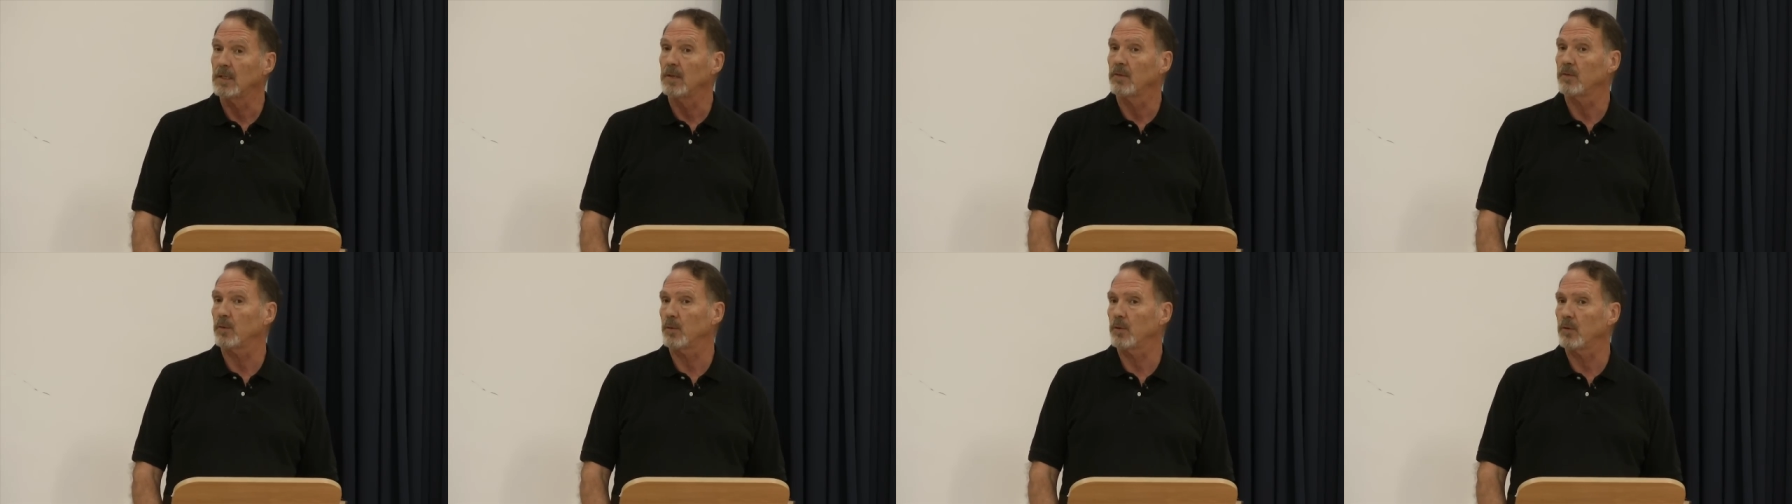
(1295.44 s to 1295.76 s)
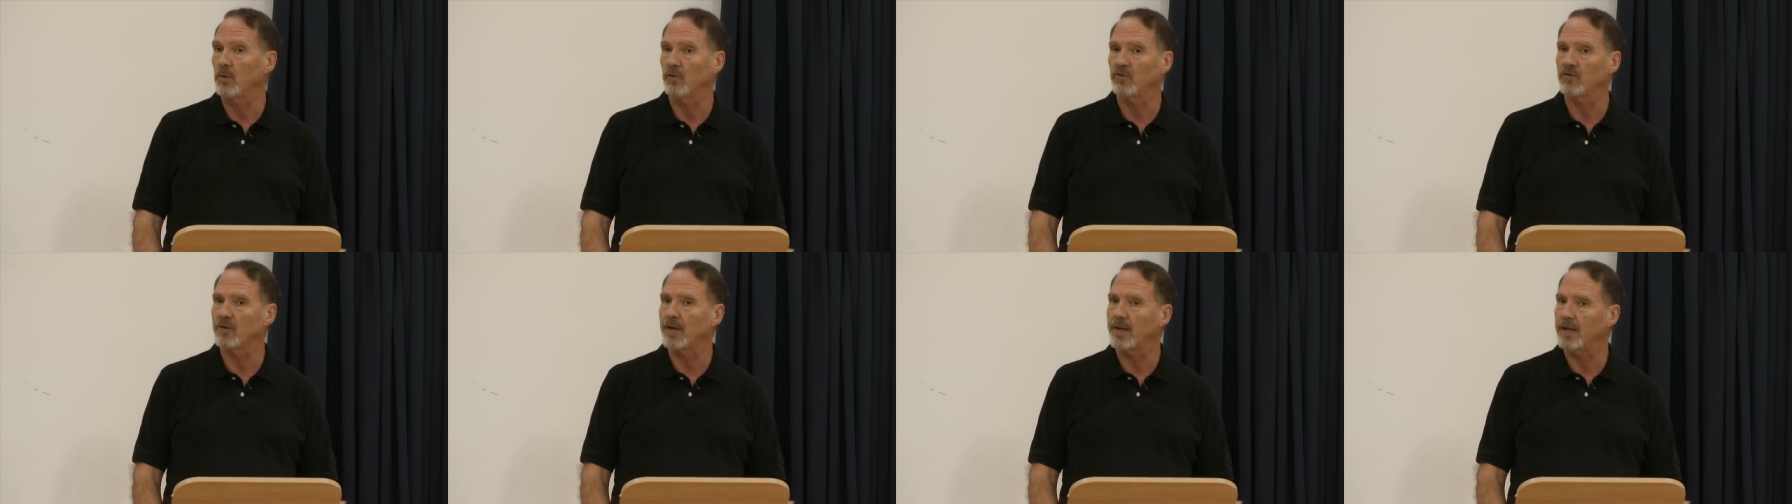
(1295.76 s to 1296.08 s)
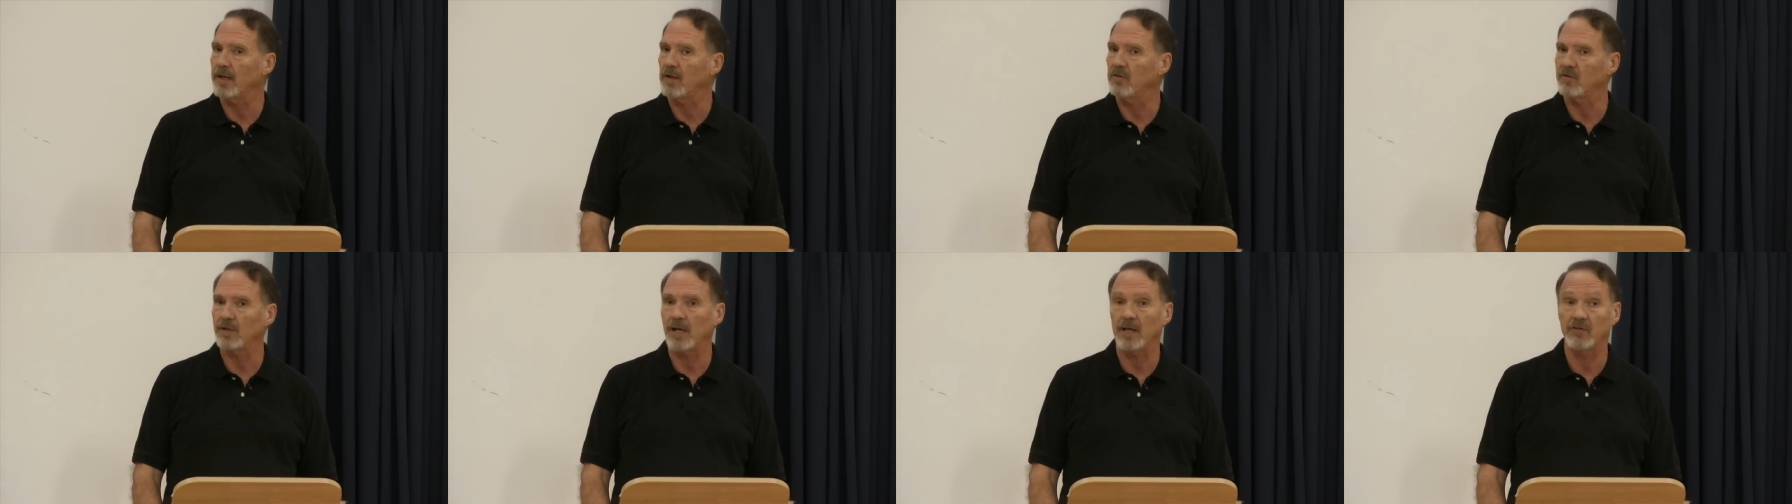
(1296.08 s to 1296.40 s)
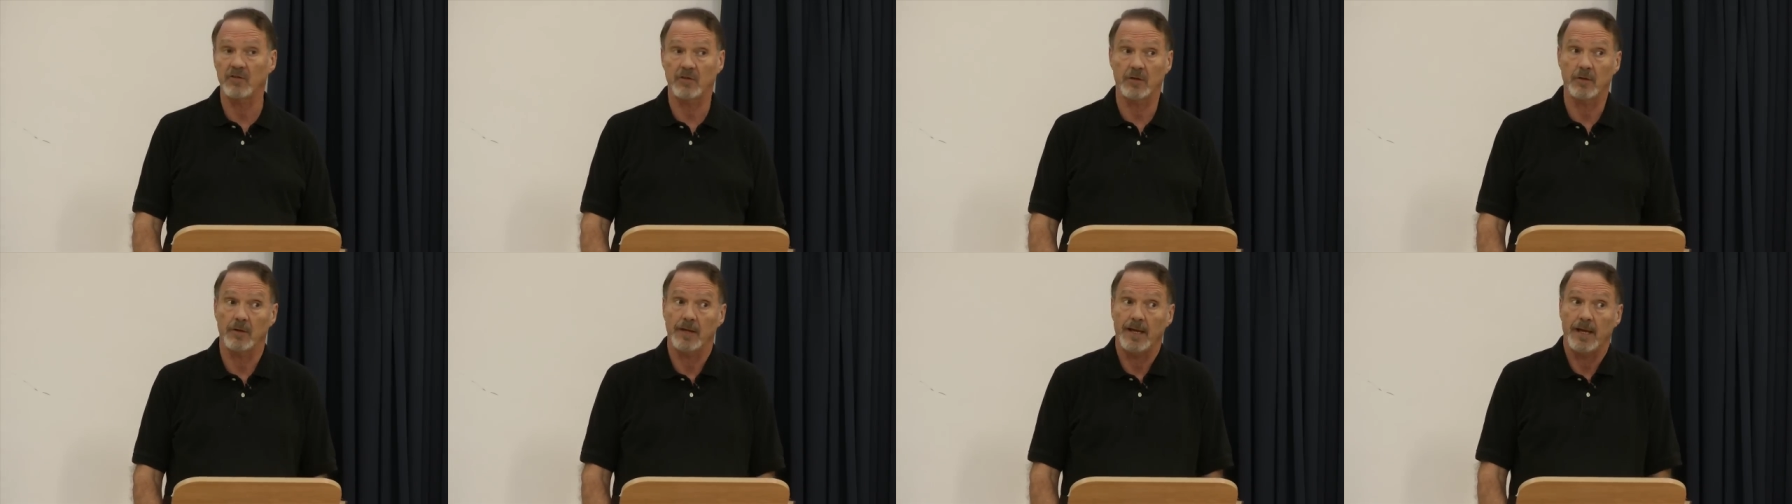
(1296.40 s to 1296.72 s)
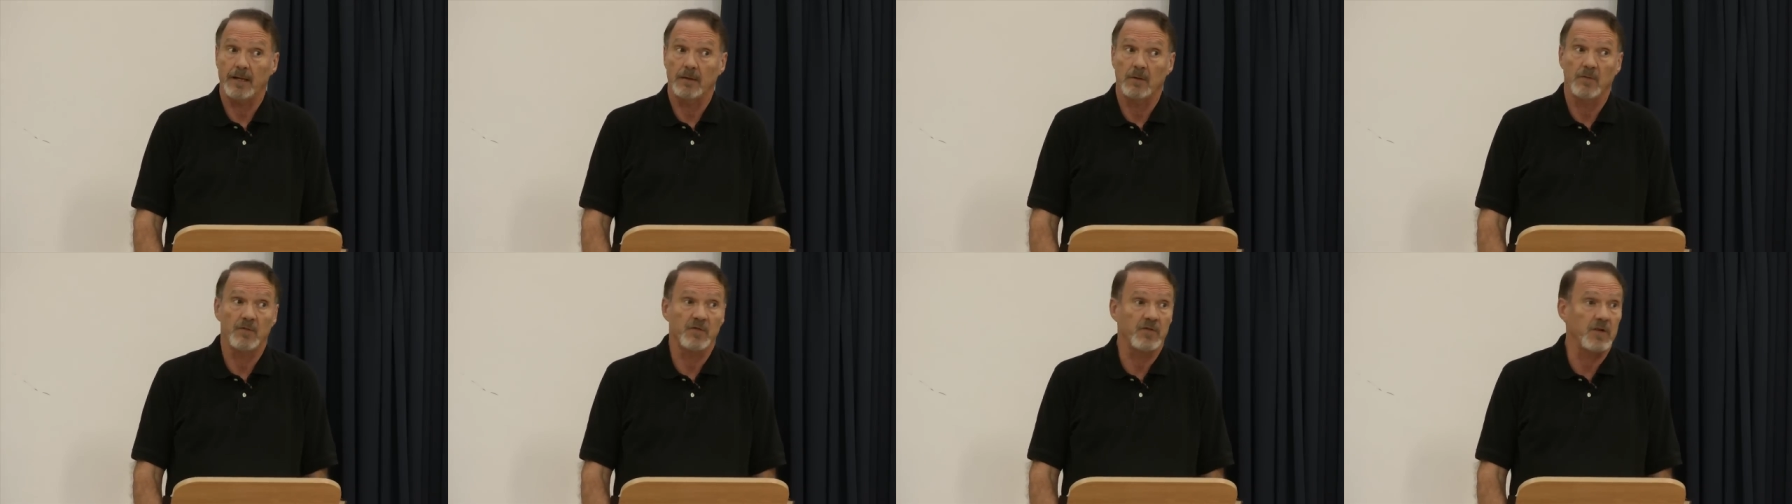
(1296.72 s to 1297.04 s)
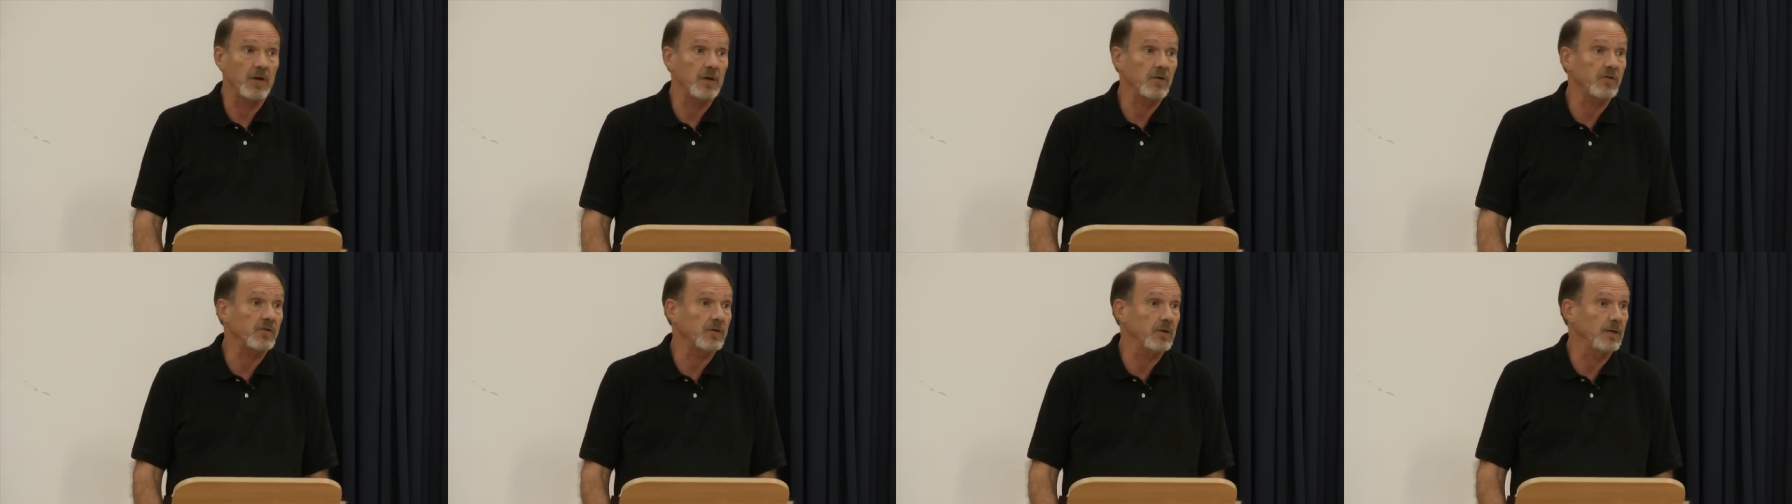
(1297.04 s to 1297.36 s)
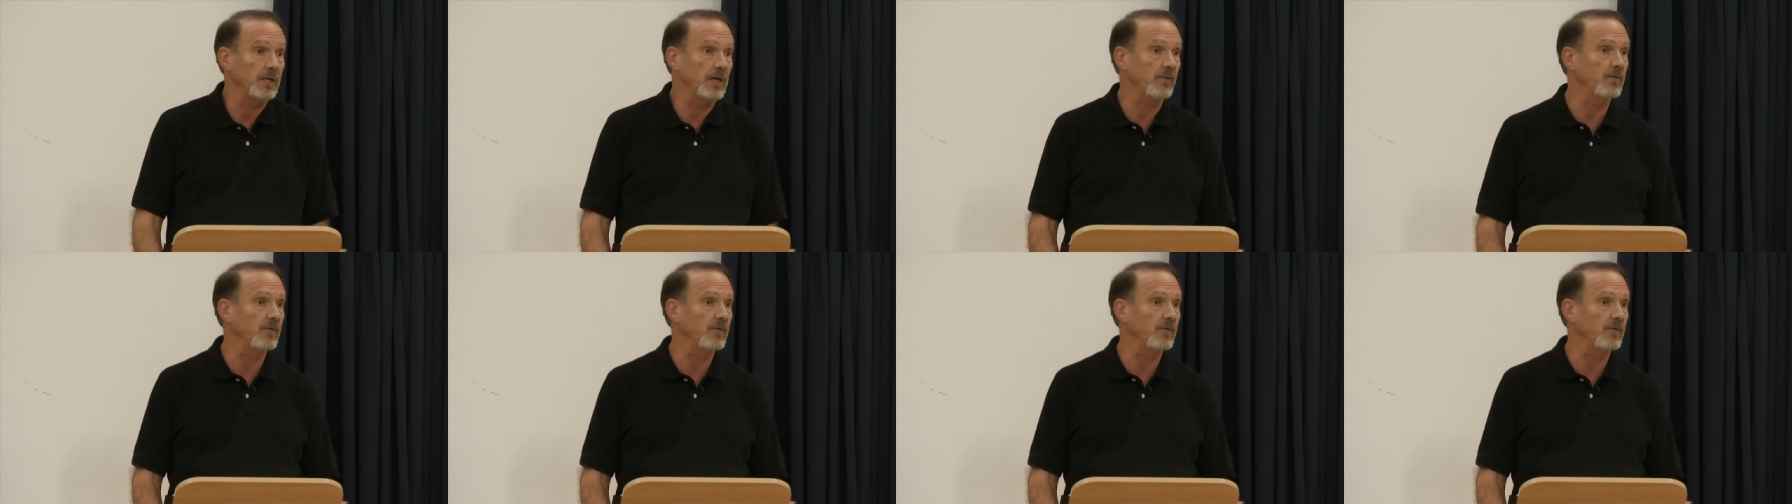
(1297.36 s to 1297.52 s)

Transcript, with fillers: Through those days, I still had to function